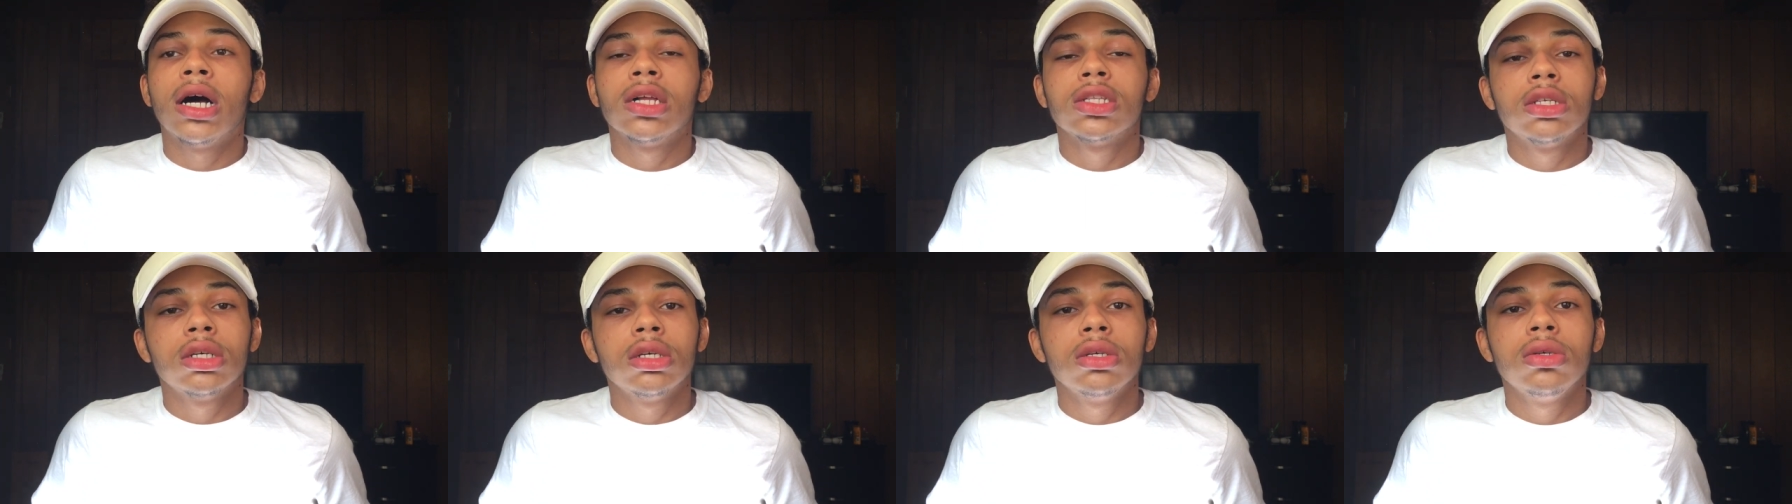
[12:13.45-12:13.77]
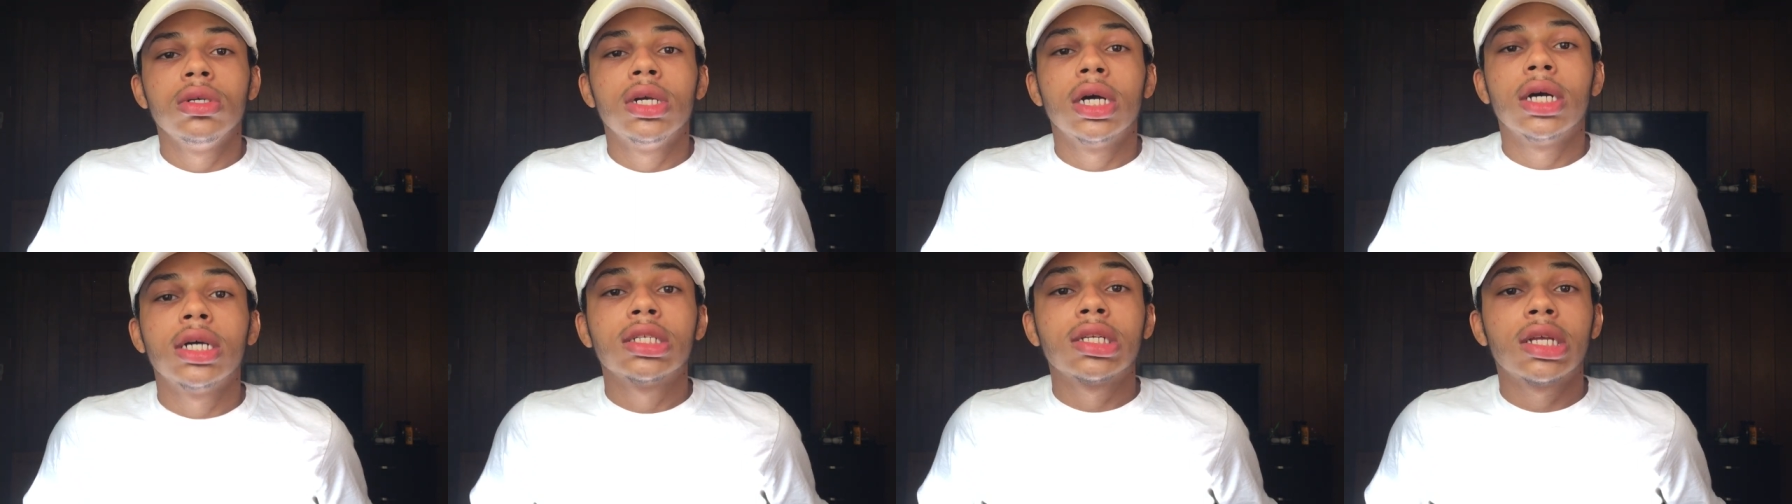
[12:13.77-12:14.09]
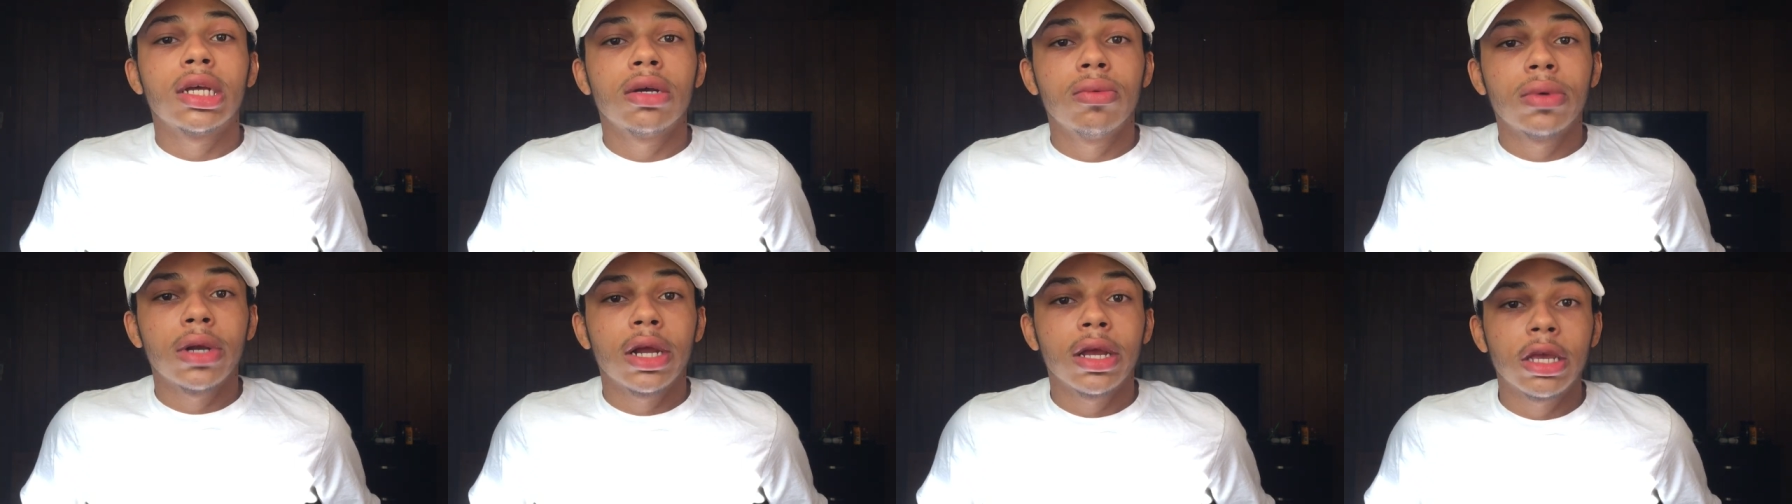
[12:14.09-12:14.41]
tell you guys like
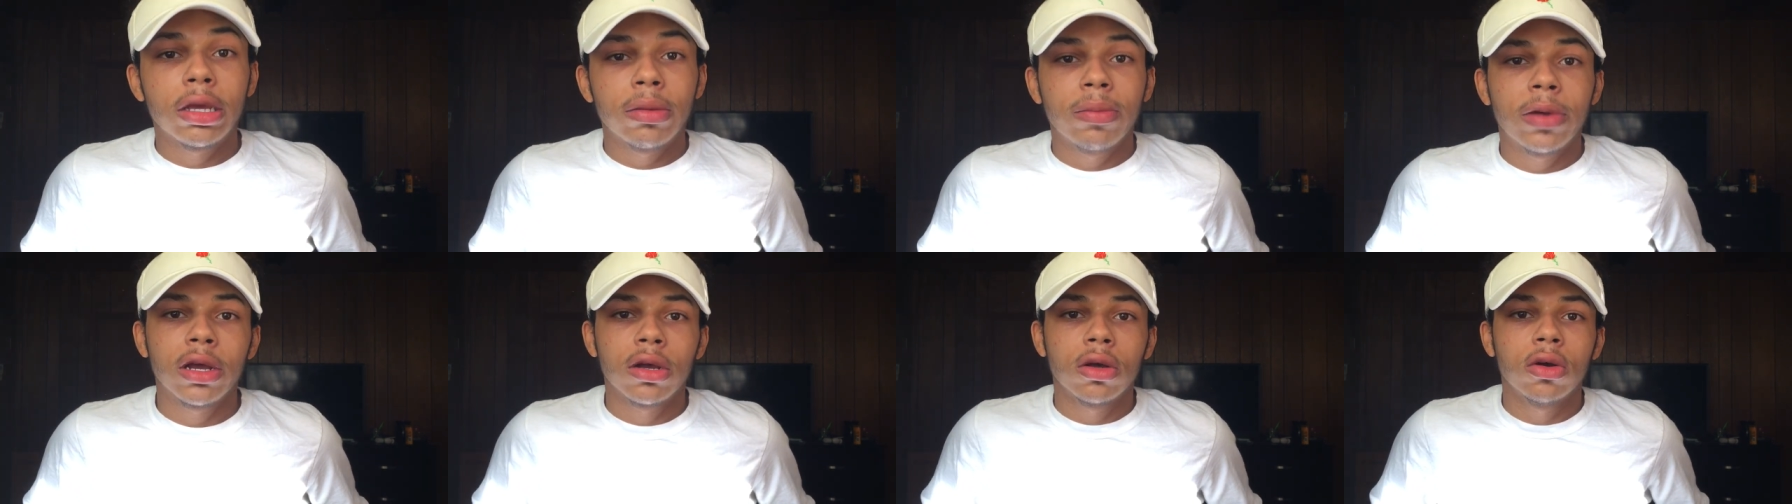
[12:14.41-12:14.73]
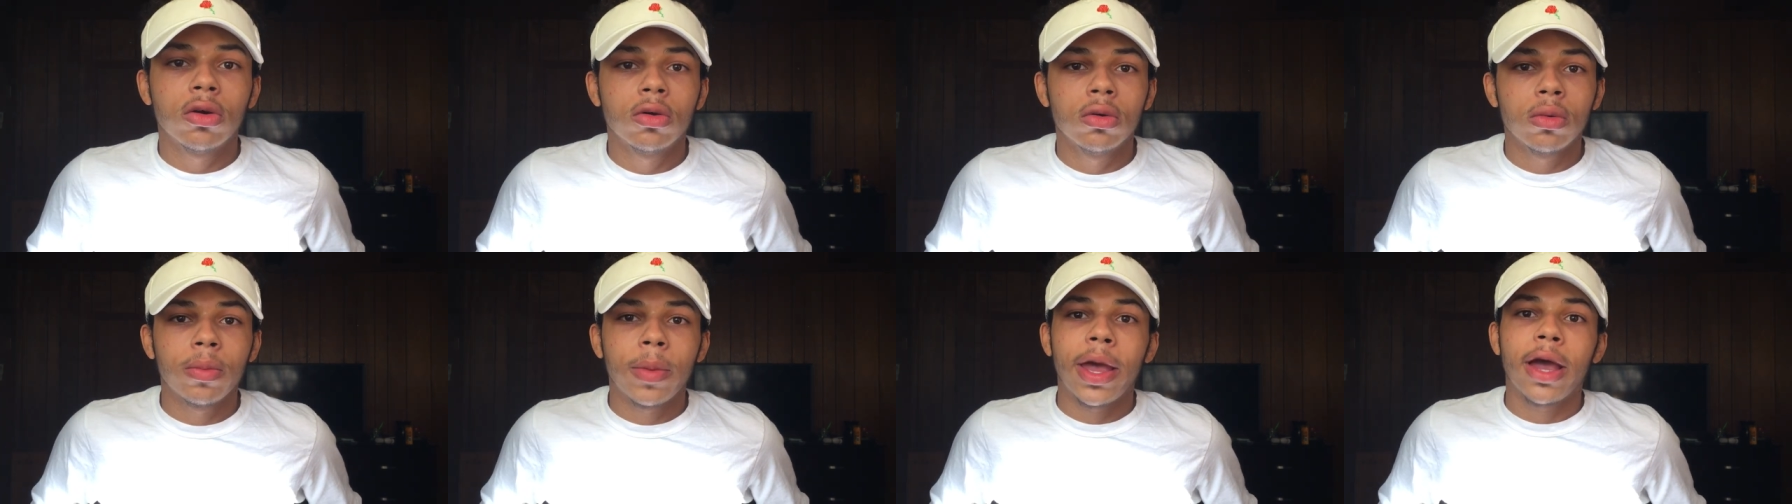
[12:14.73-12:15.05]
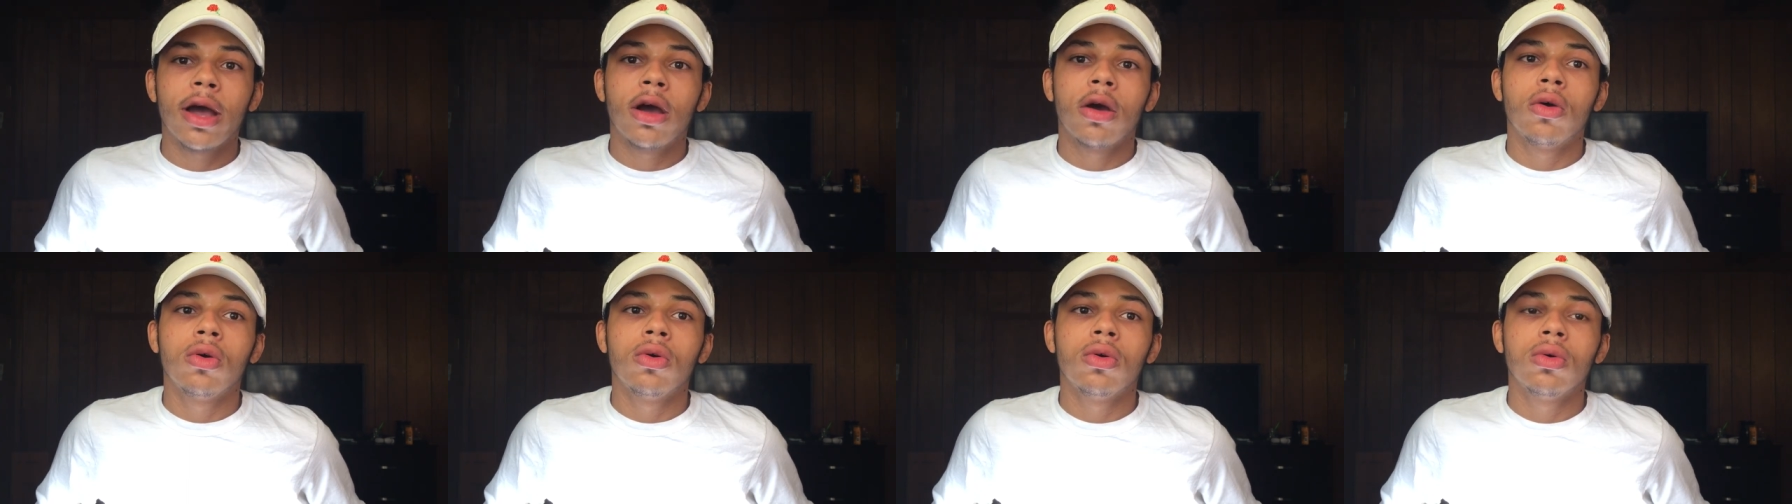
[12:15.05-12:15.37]
when I get back home
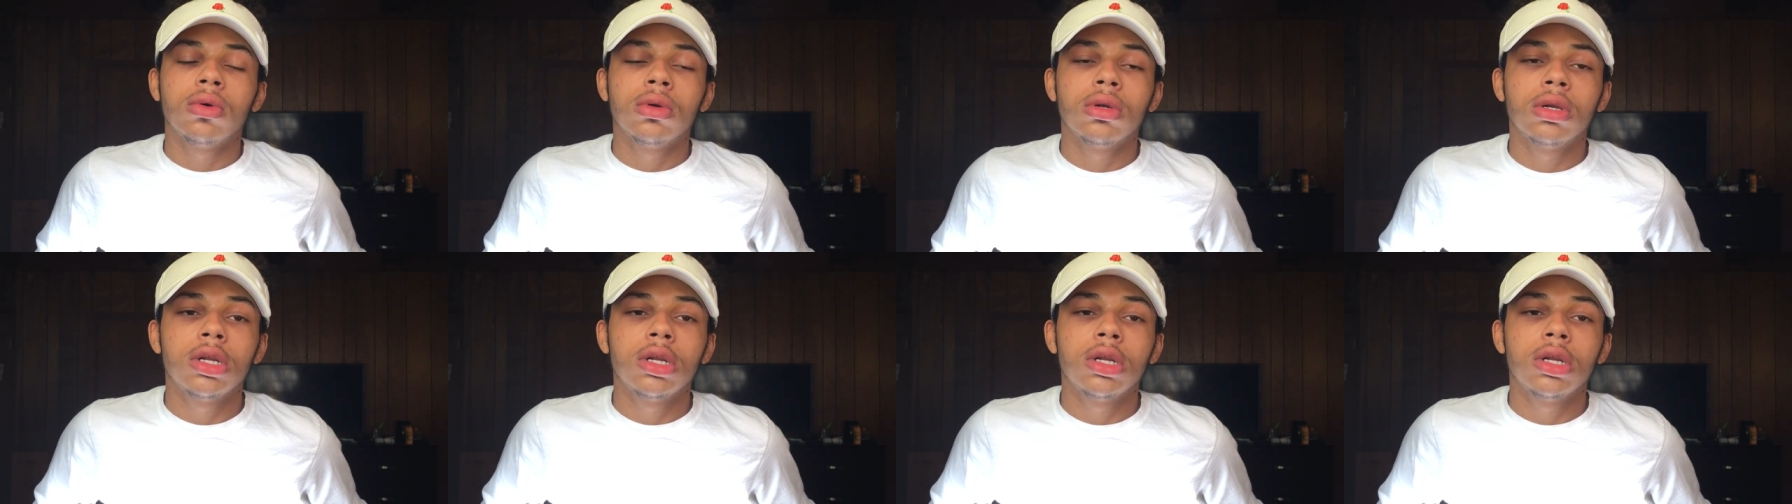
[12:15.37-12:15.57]
how